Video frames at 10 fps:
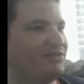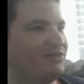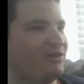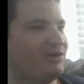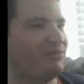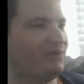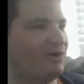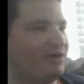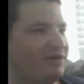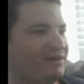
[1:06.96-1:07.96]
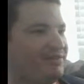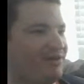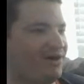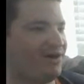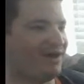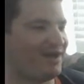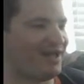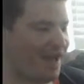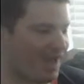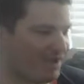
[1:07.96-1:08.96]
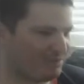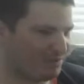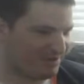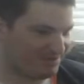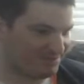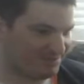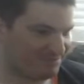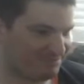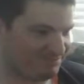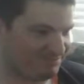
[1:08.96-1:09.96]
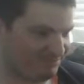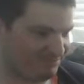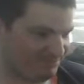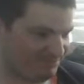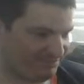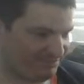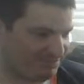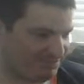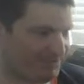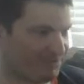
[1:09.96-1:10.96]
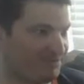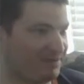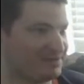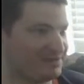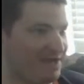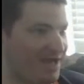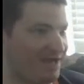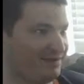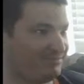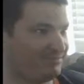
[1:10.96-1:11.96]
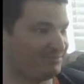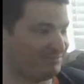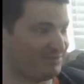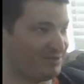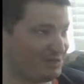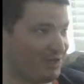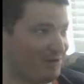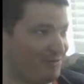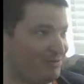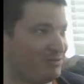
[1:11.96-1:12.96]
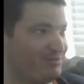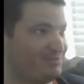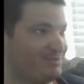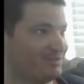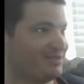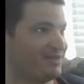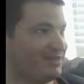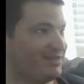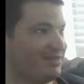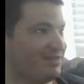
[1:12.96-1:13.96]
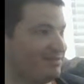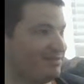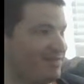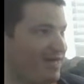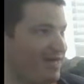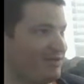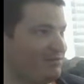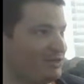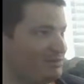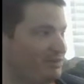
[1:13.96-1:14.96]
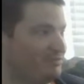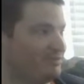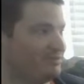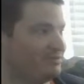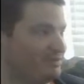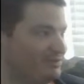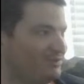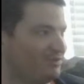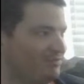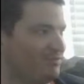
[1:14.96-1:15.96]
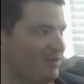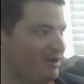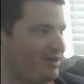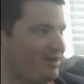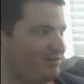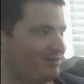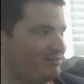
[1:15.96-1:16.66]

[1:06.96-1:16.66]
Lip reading: The one thought I had was people must not, in general, people must not think that rich people deserve their money.